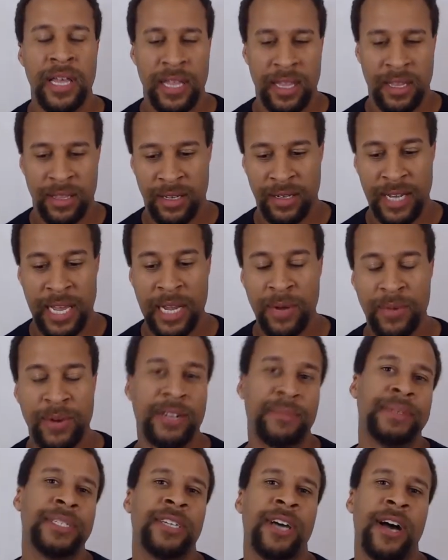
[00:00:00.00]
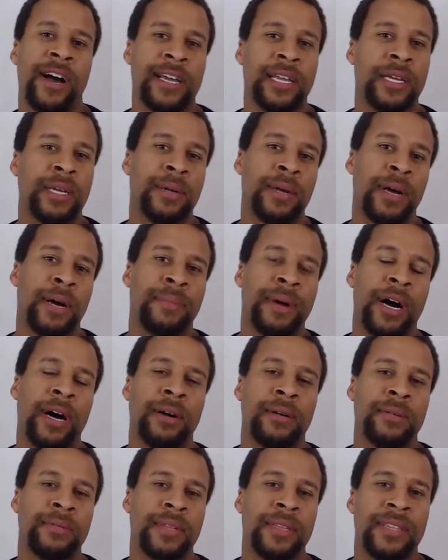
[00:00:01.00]
today we're going to be talking about
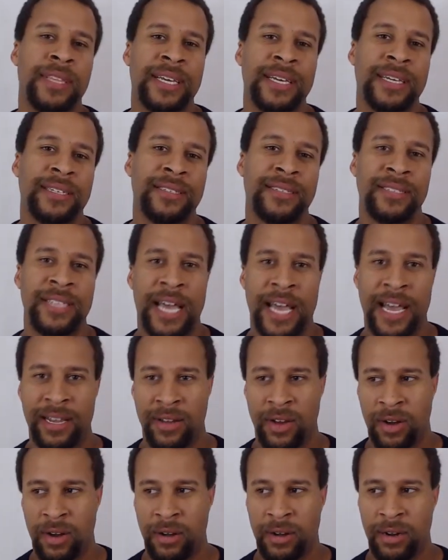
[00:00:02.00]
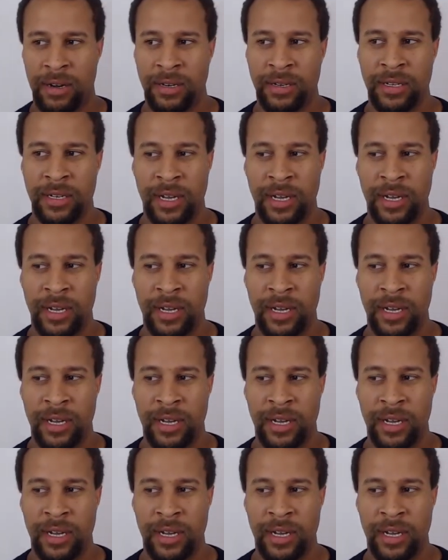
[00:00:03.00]
things that are